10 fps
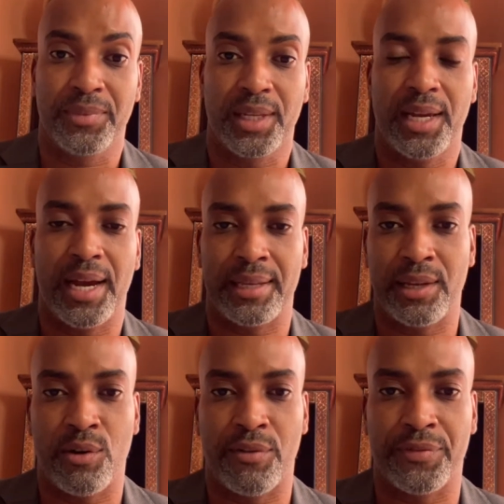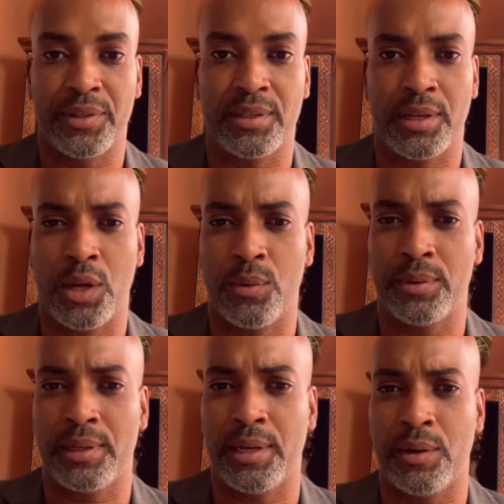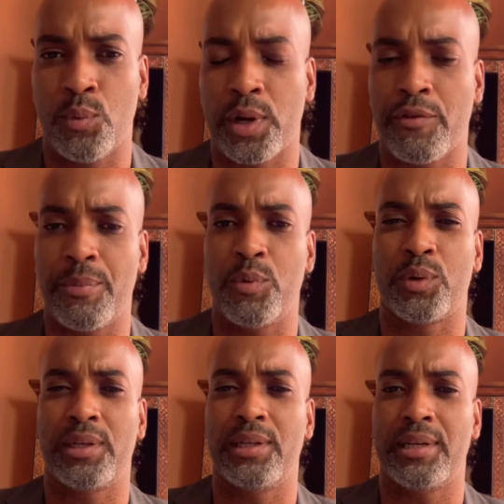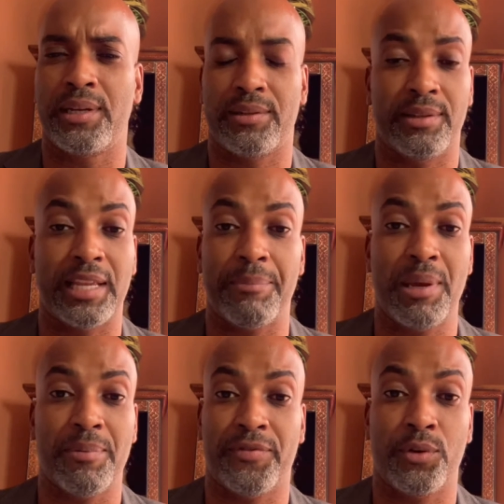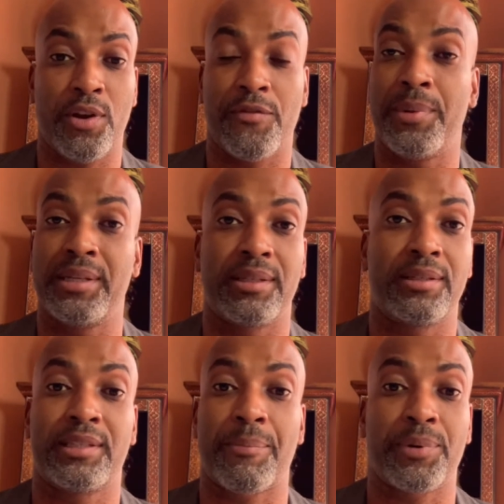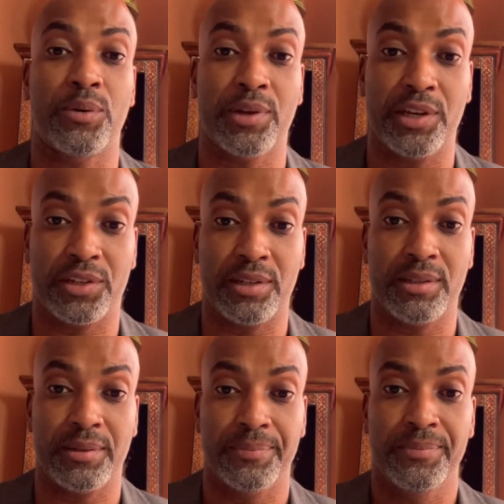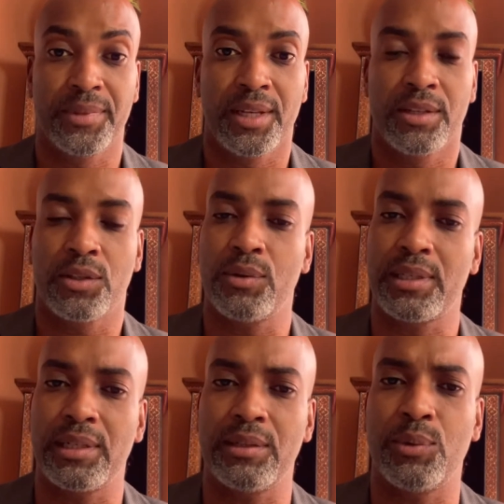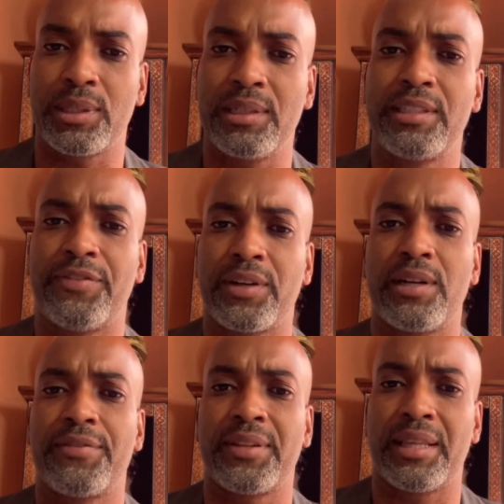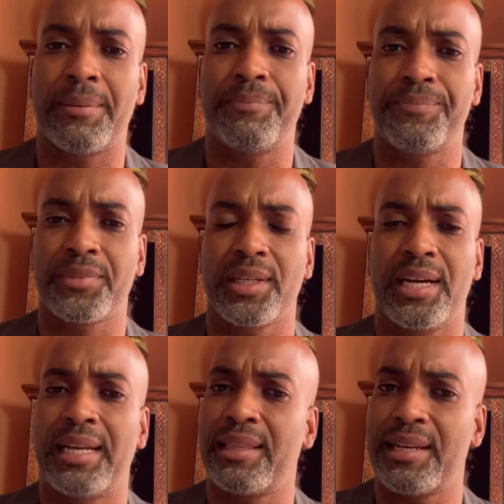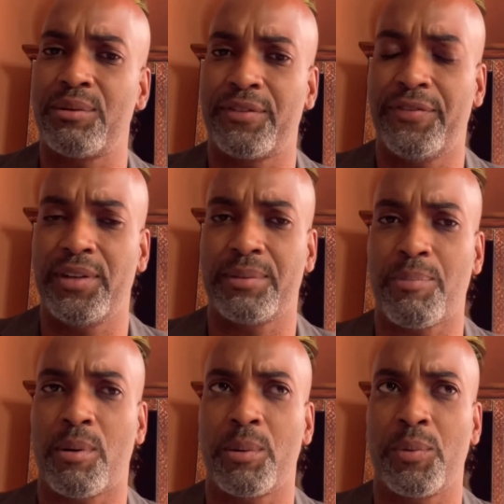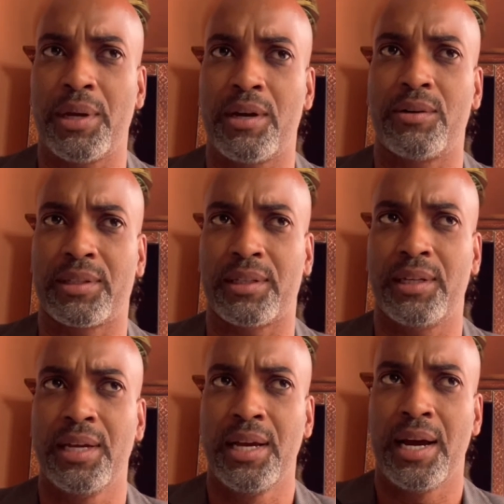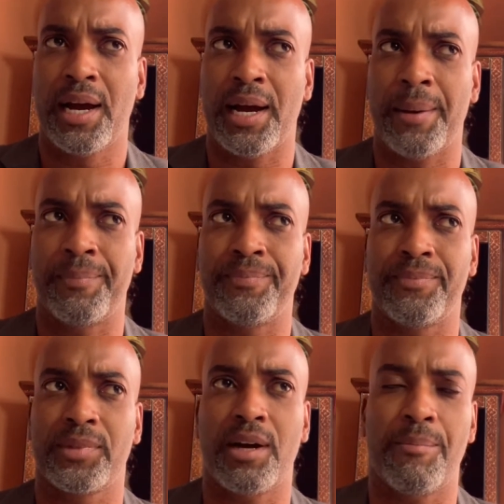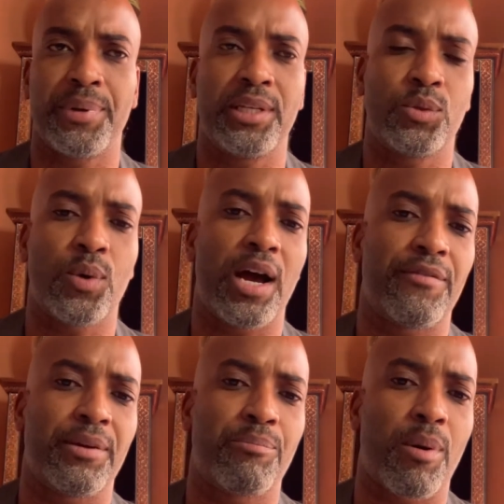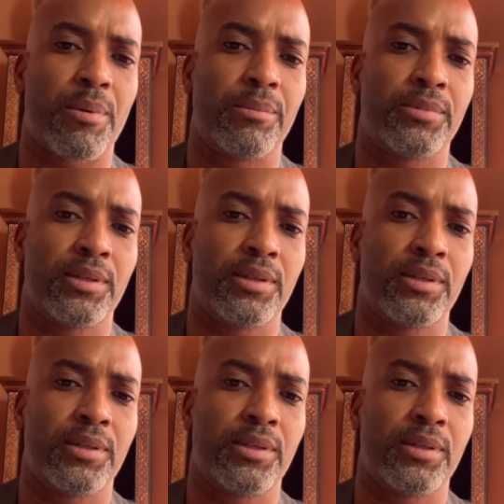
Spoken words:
at their office, and now they're working remotely. There isn't that paper flow. Everybody's in separate locations. So it was a little difficult for them, and I think that was the first problem we encountered. Companies were having problems